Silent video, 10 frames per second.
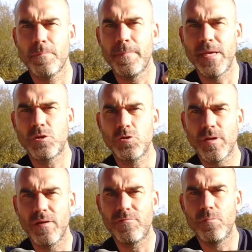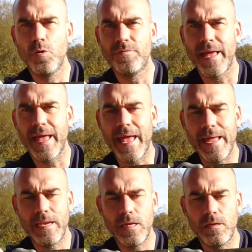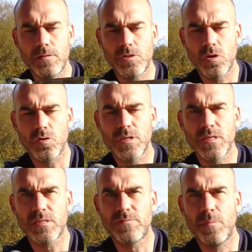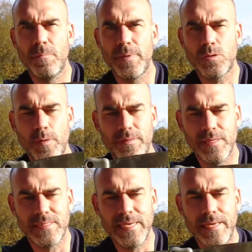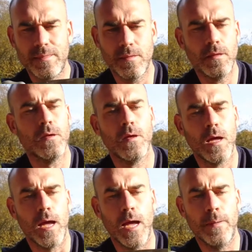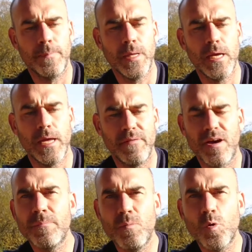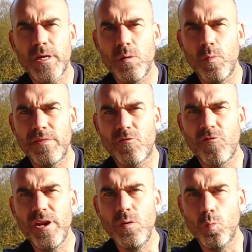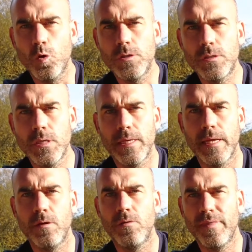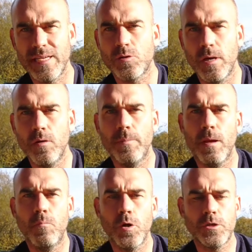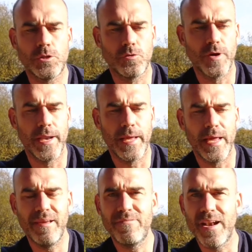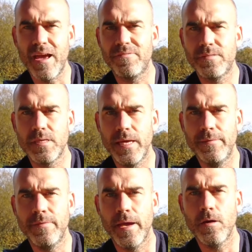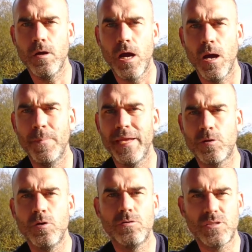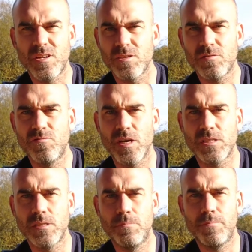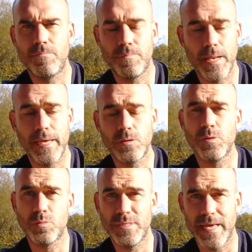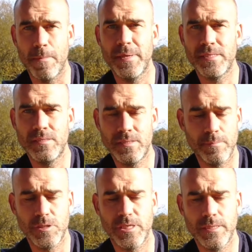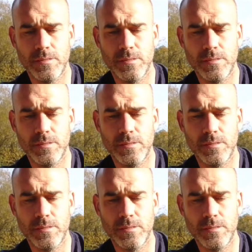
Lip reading: Make sure that I've removed any sawdust from in between the teeth. If I've been working with green wood, now that's got a little bit of moisture in it. If left in there, it could start to rust the blade, which would damage it